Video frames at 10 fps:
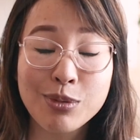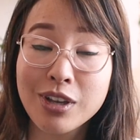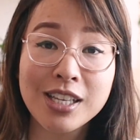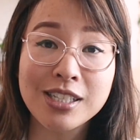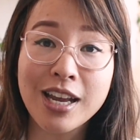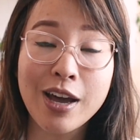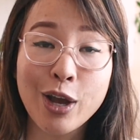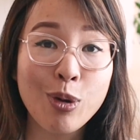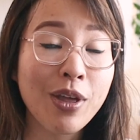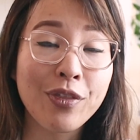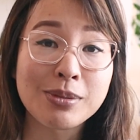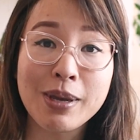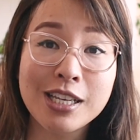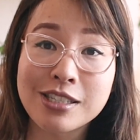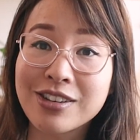I'm realizing now I hope that this
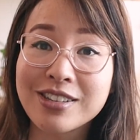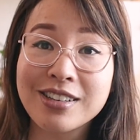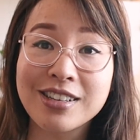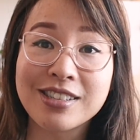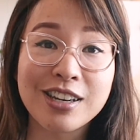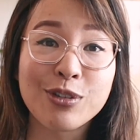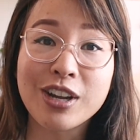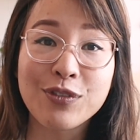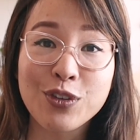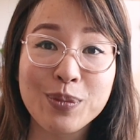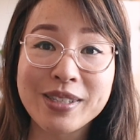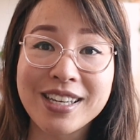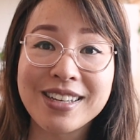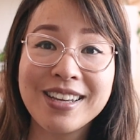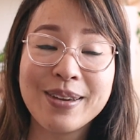mic is on, because I don't want to have to film this again.